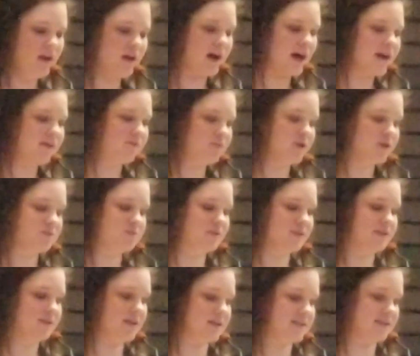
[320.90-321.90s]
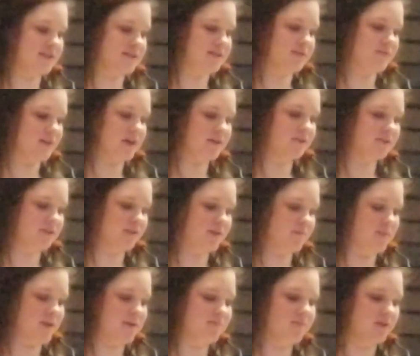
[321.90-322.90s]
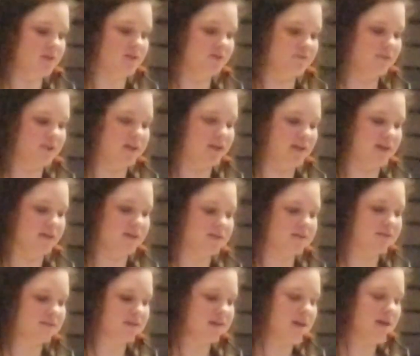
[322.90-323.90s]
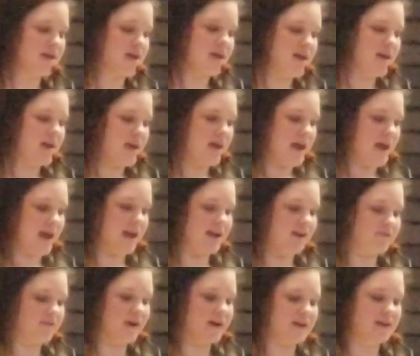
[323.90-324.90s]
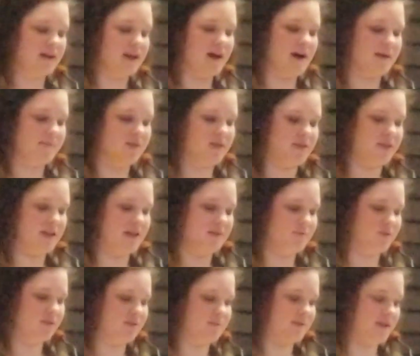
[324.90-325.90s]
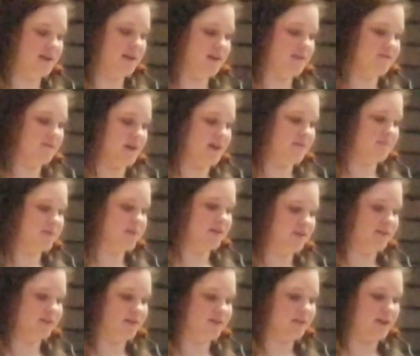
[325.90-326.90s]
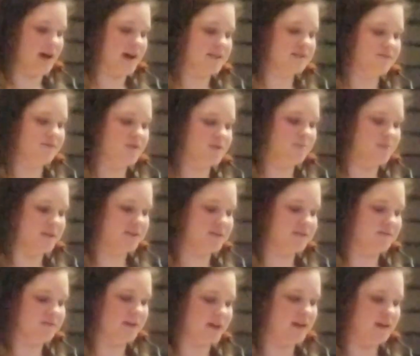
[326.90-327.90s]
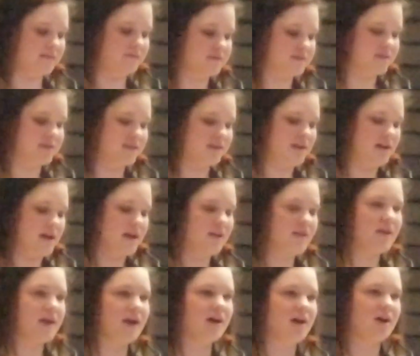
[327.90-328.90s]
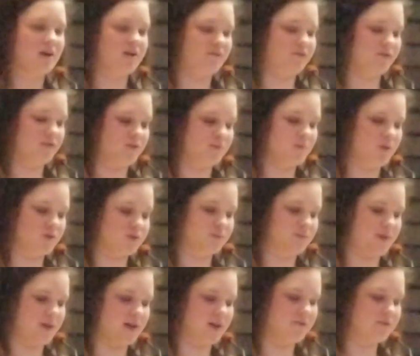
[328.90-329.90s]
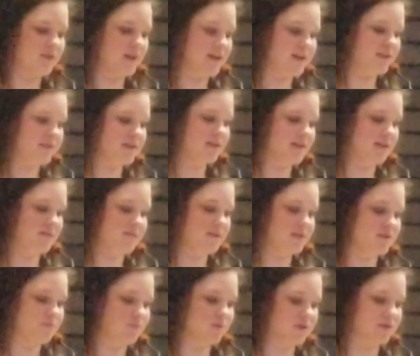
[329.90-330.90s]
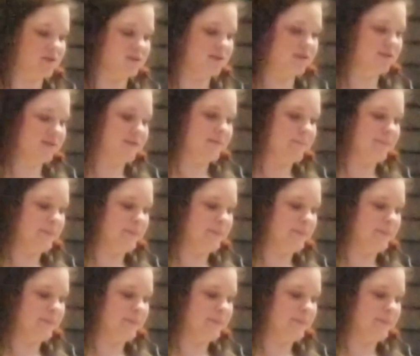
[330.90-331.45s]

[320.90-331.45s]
I have worked with dozens of elderly people over the years, and I find a common theme with many of them during their last few months of life. They are, for the most part, ready to leave this world.